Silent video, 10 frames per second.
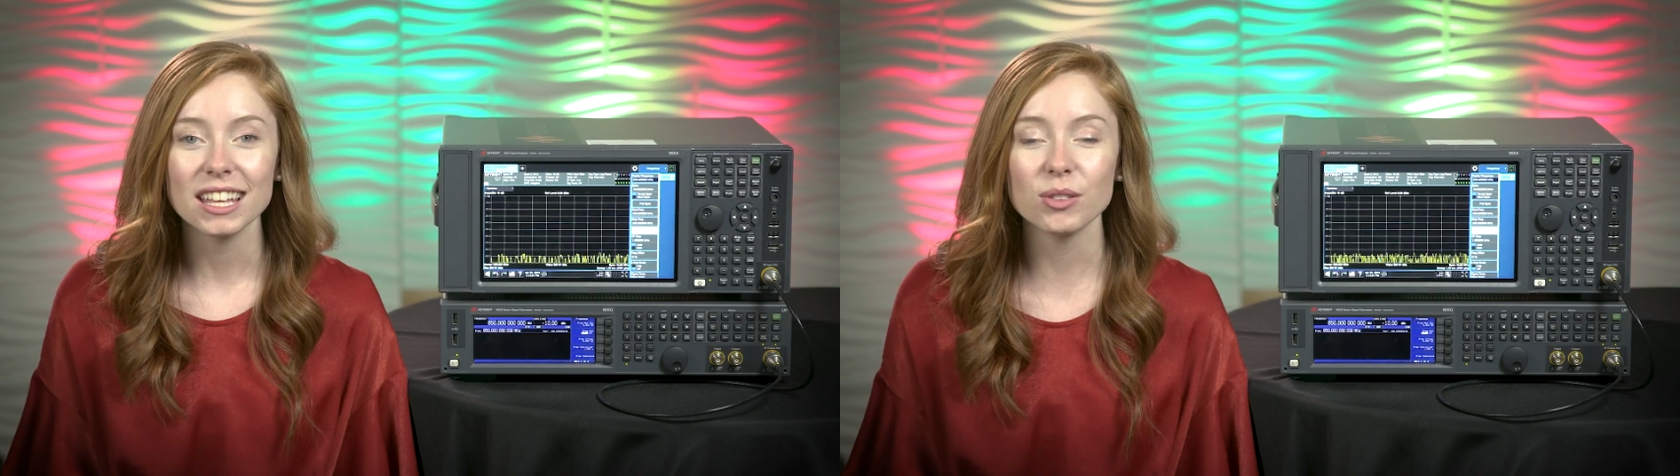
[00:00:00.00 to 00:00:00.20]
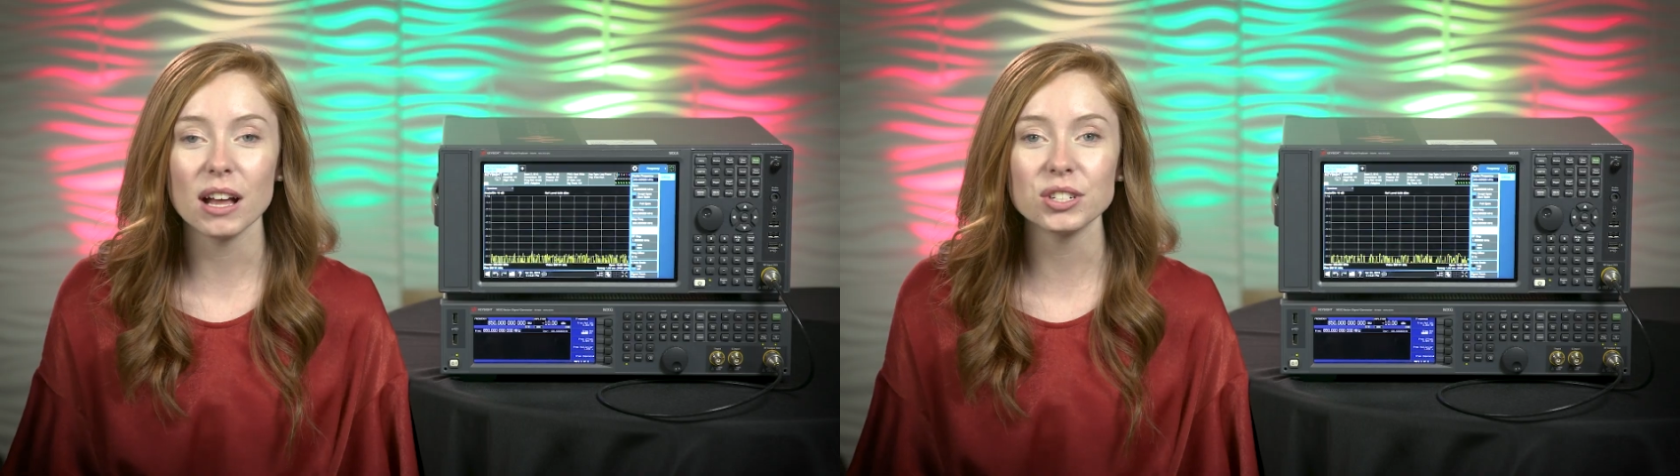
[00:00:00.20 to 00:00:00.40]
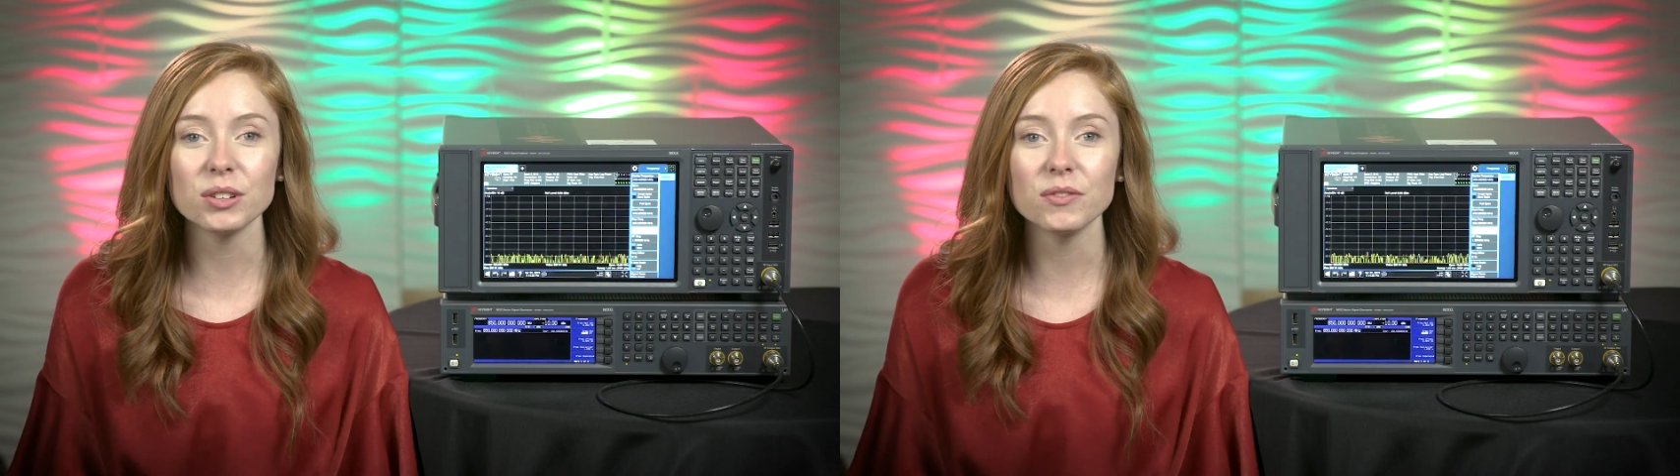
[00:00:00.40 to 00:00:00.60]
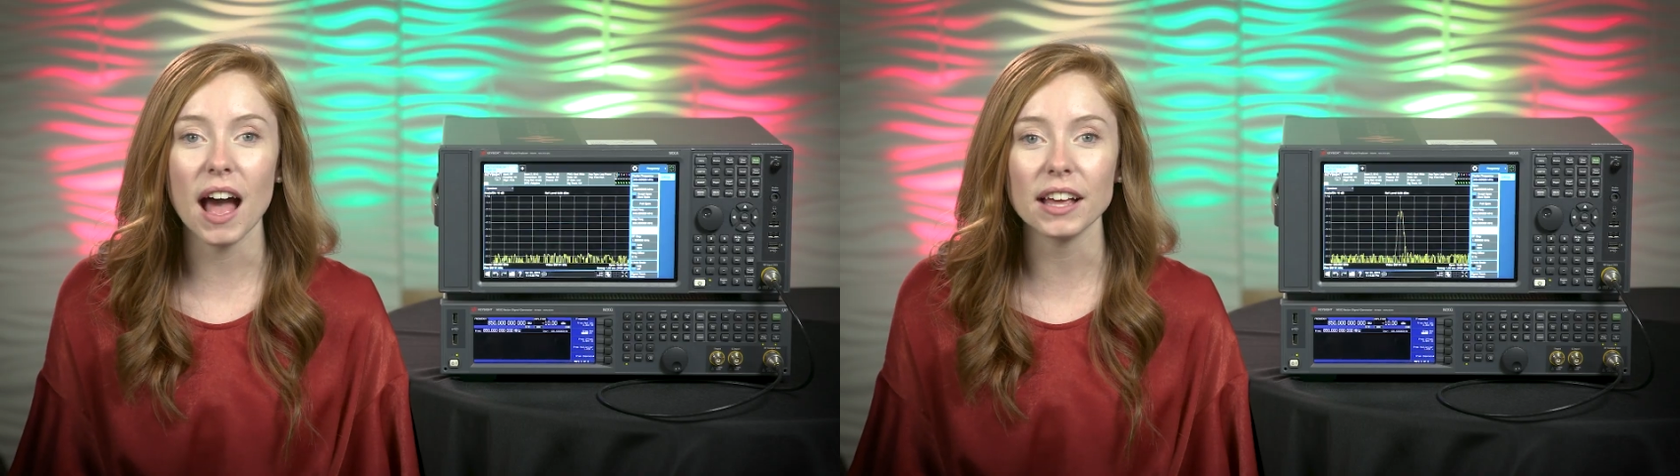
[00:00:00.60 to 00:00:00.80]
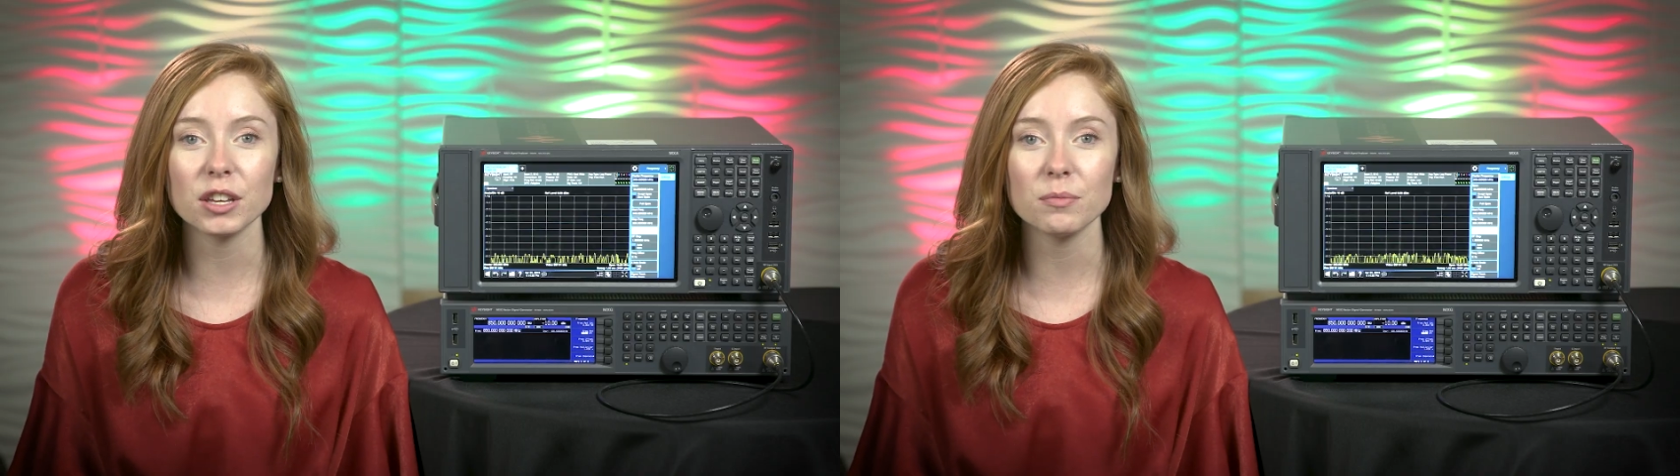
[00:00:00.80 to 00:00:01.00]
The threshold
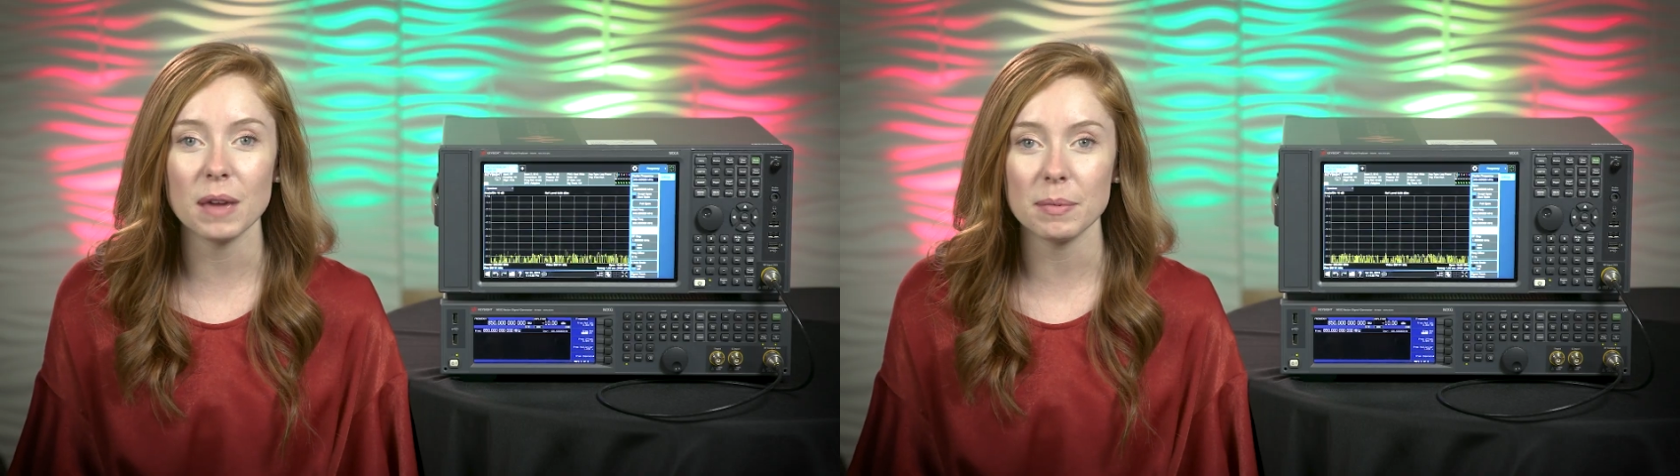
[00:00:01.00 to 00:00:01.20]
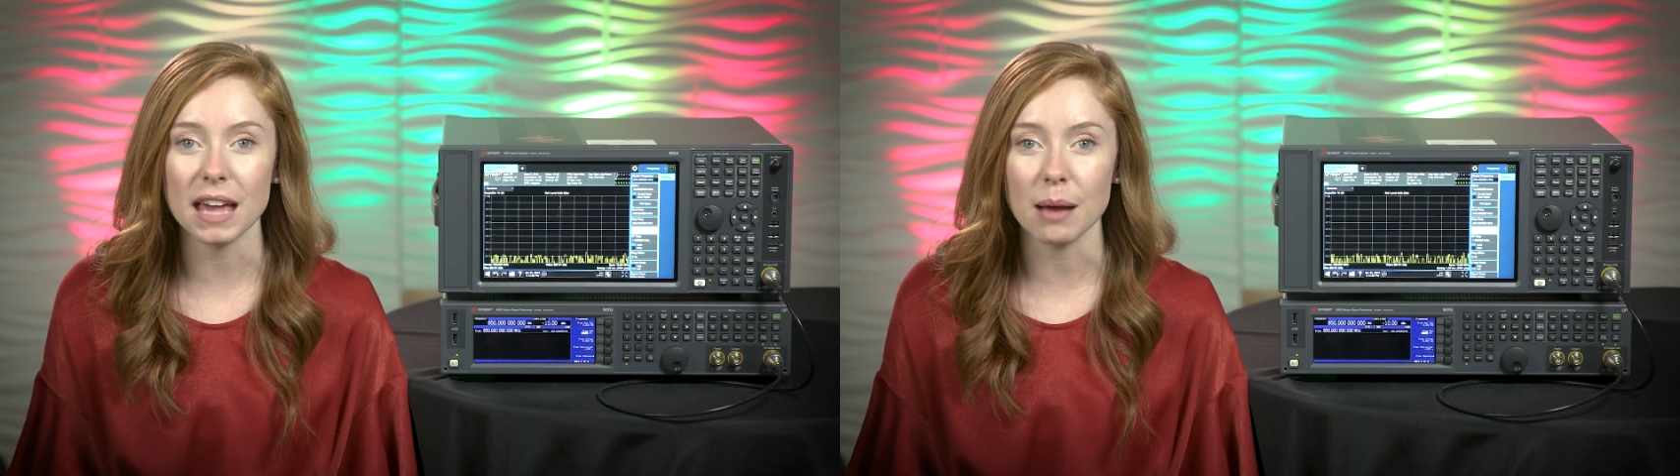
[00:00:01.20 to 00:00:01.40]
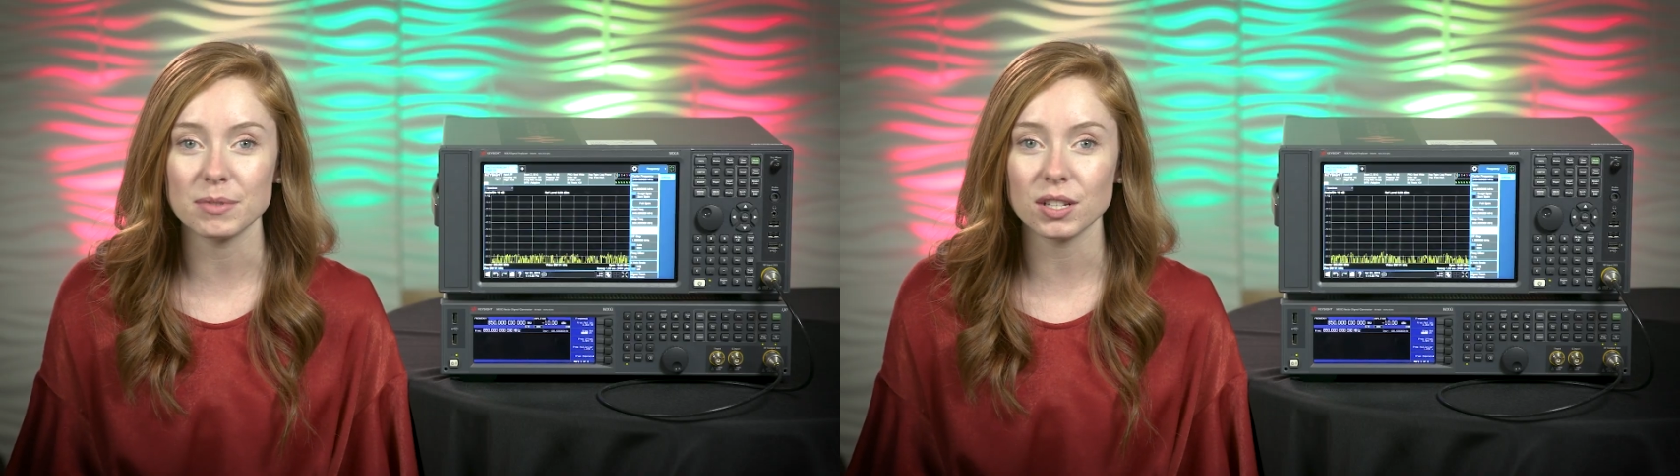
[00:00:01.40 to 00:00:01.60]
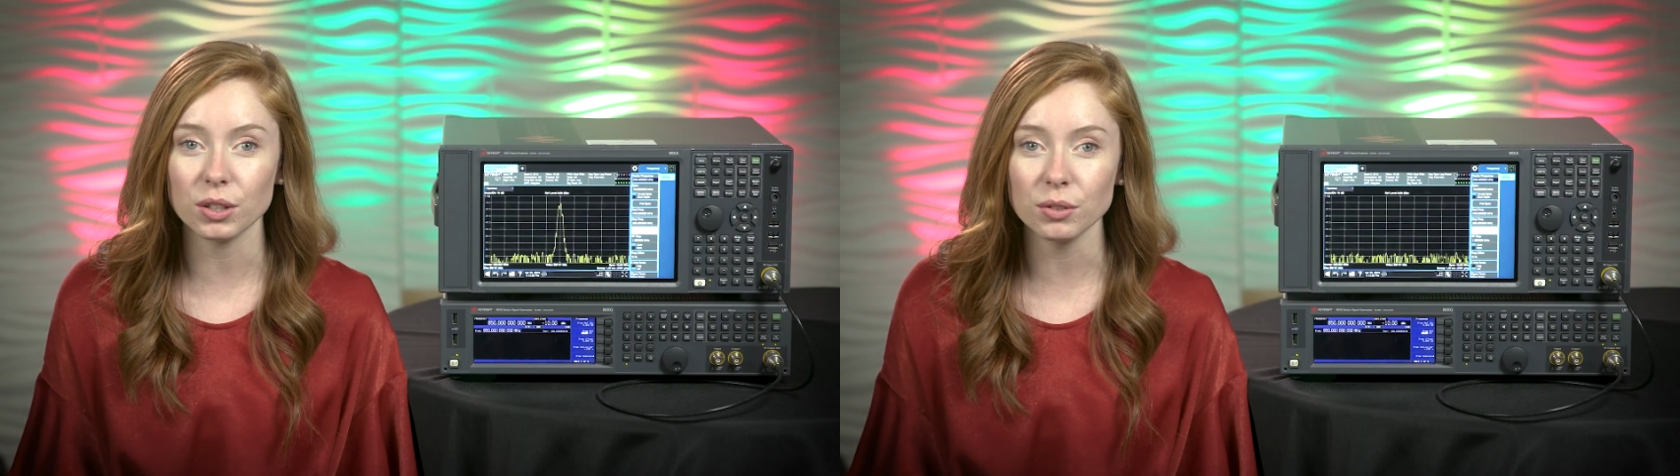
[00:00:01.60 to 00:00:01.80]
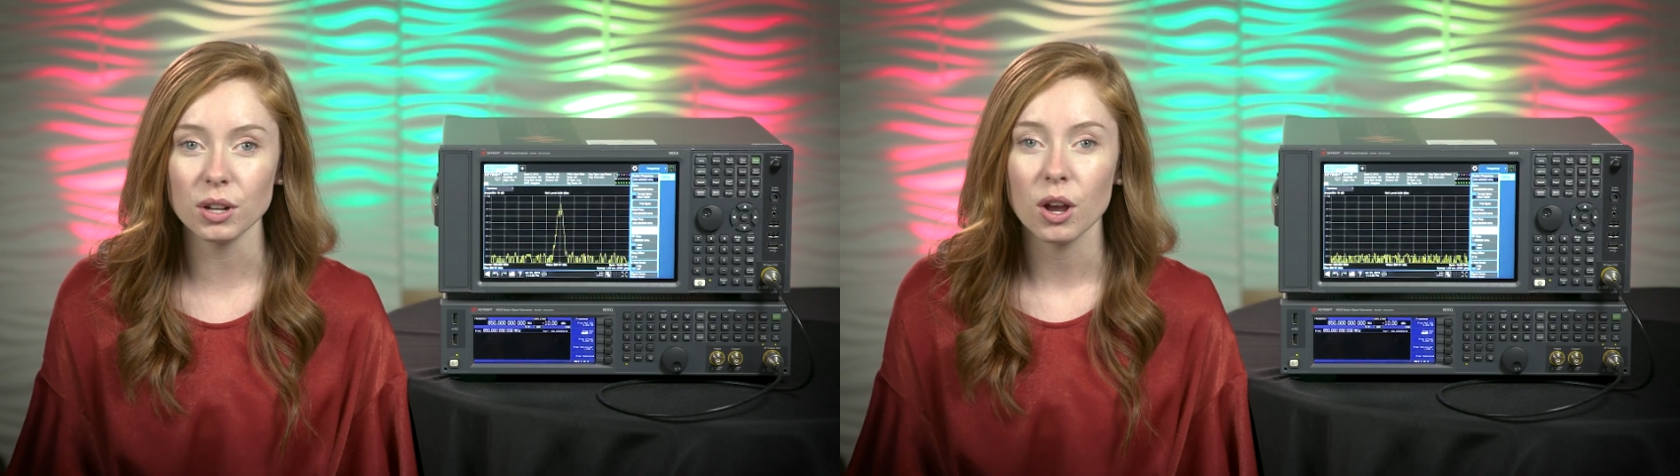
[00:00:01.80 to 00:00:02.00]
value may be
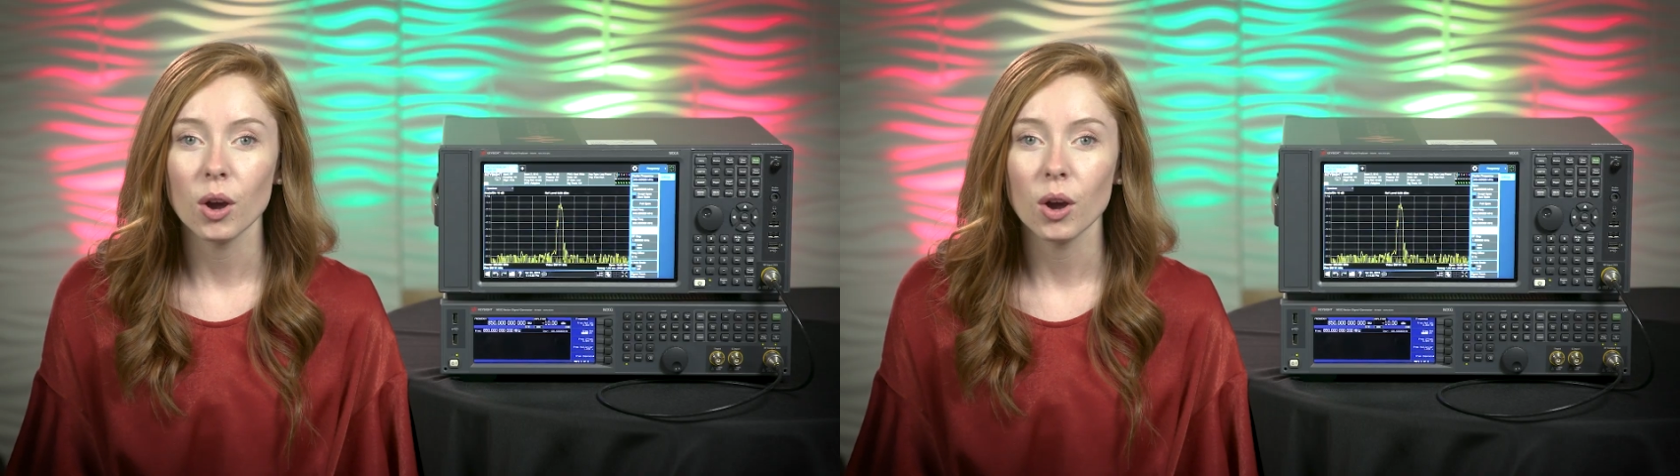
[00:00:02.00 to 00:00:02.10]
absolute